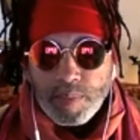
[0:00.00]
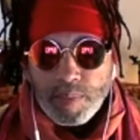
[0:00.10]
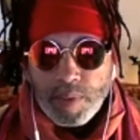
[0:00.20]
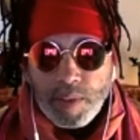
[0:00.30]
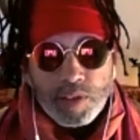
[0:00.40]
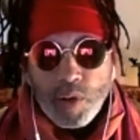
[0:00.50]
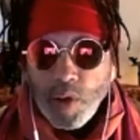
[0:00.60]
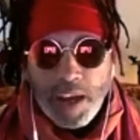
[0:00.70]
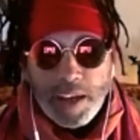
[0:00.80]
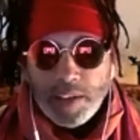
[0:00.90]
There's no
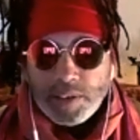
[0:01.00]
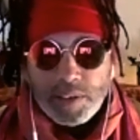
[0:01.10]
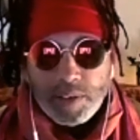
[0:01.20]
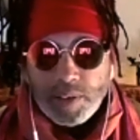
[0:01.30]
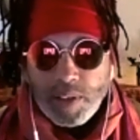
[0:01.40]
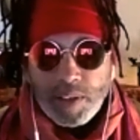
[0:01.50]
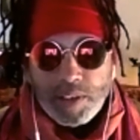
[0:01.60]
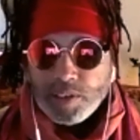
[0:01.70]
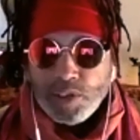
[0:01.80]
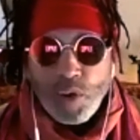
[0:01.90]
age.
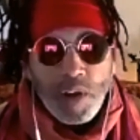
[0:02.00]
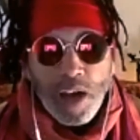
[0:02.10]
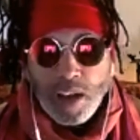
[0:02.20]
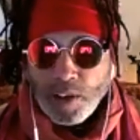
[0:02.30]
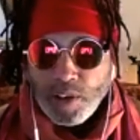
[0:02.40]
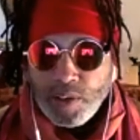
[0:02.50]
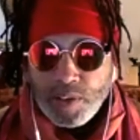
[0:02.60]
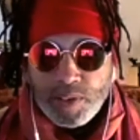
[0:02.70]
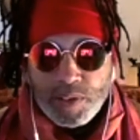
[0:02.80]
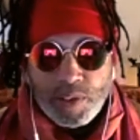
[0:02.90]
There's no color.
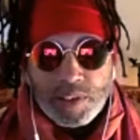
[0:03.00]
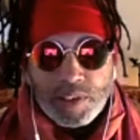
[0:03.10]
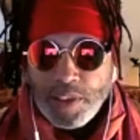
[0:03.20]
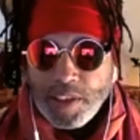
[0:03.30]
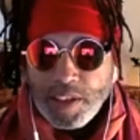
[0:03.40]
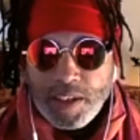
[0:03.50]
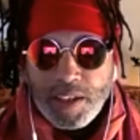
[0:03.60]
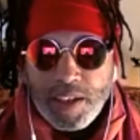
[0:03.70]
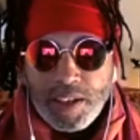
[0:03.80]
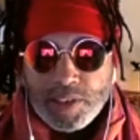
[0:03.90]
There's nothing.
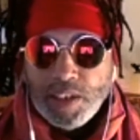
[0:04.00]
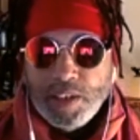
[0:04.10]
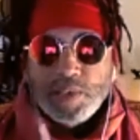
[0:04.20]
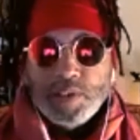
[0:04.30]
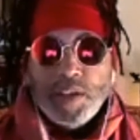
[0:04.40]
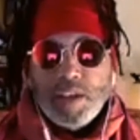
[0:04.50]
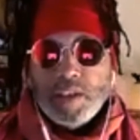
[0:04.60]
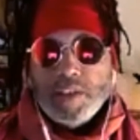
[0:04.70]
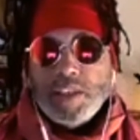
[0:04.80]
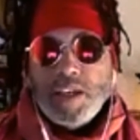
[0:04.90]
See,
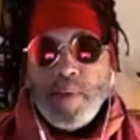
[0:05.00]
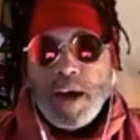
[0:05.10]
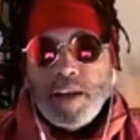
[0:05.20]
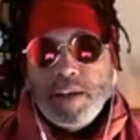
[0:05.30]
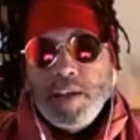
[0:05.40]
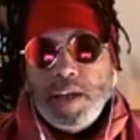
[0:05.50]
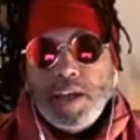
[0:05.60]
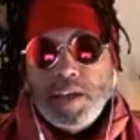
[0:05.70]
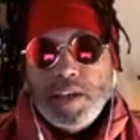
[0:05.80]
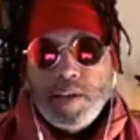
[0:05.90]
the thing about it,
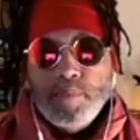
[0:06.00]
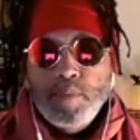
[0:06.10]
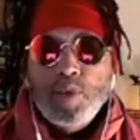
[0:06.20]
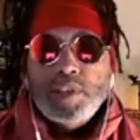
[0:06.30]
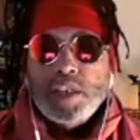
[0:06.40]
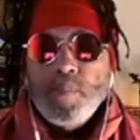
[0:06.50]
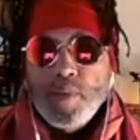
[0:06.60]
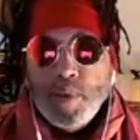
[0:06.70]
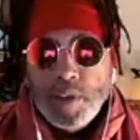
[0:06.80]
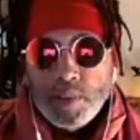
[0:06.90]
music
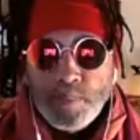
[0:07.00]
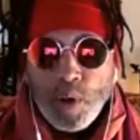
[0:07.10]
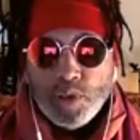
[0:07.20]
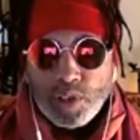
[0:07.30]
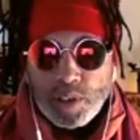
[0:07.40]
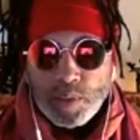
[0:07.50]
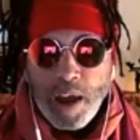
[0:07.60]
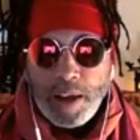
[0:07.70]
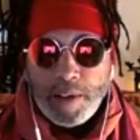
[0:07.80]
is emotion, right?